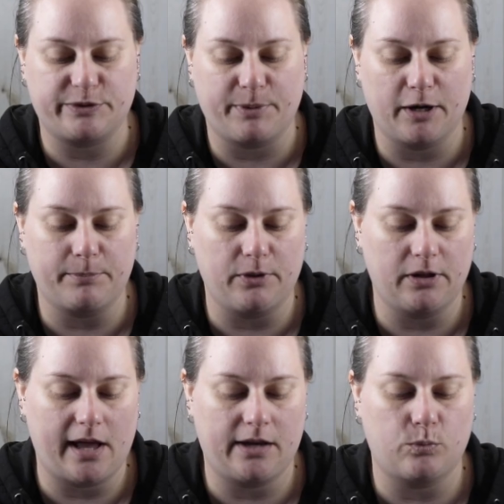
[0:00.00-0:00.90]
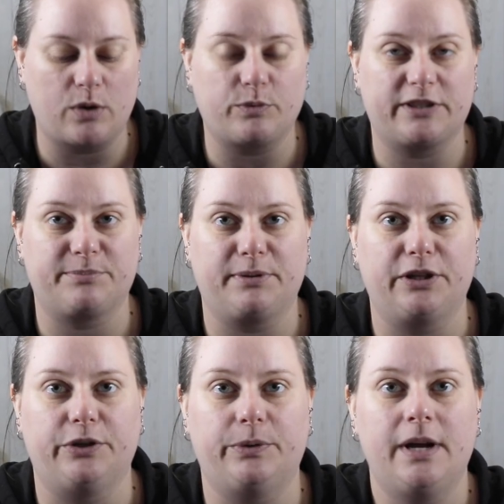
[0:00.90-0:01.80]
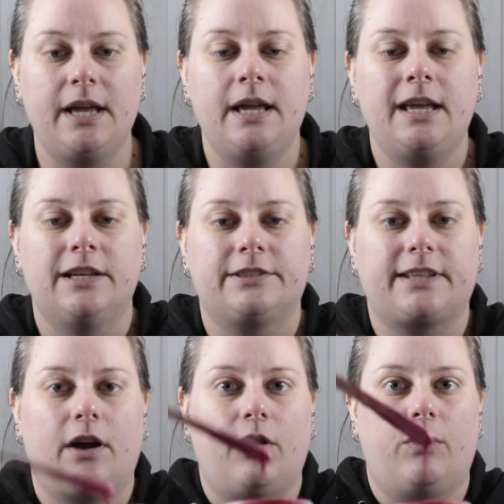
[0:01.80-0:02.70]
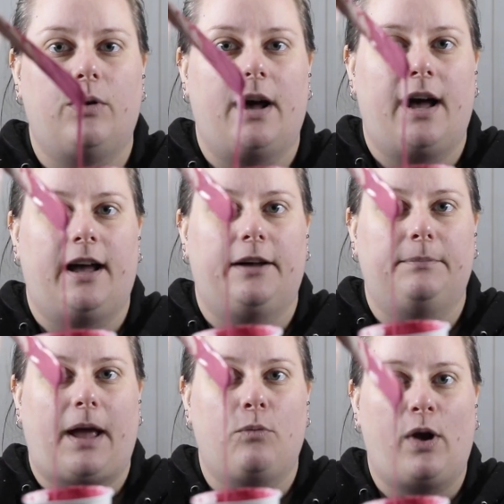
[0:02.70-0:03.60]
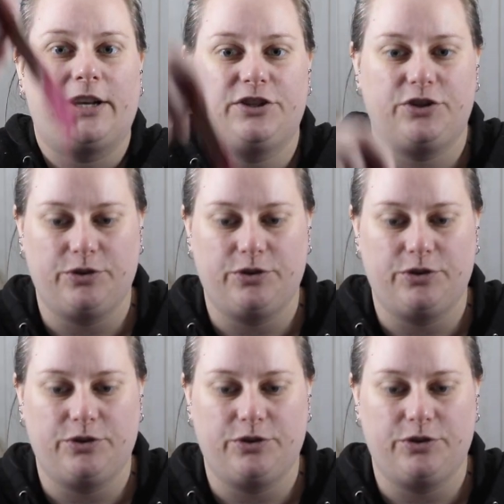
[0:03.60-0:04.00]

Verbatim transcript: was purple and one was blue. So I wanted